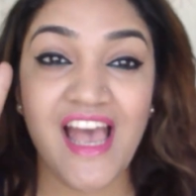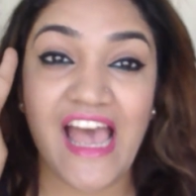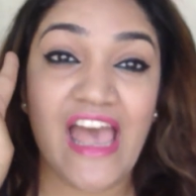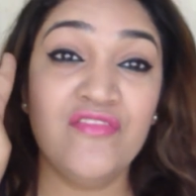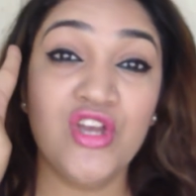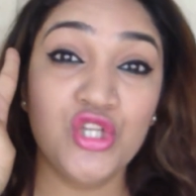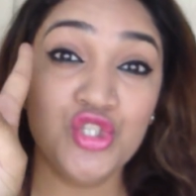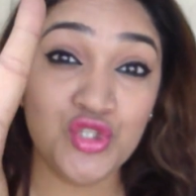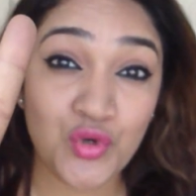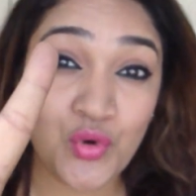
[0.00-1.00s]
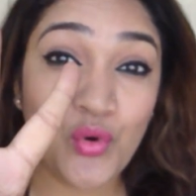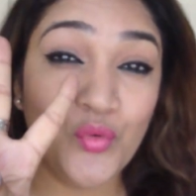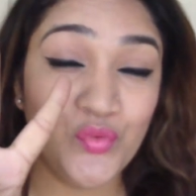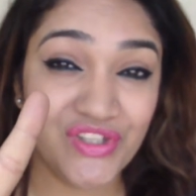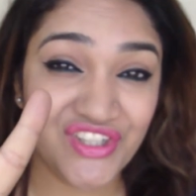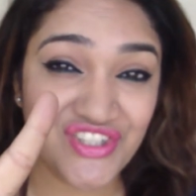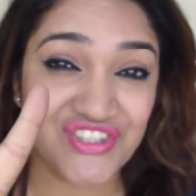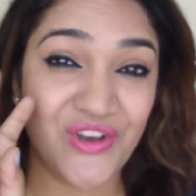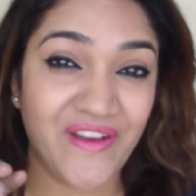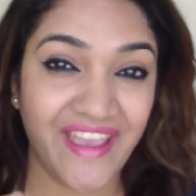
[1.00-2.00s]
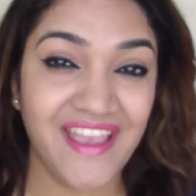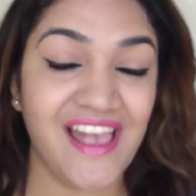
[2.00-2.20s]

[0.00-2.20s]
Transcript: I have 2 winners, okay?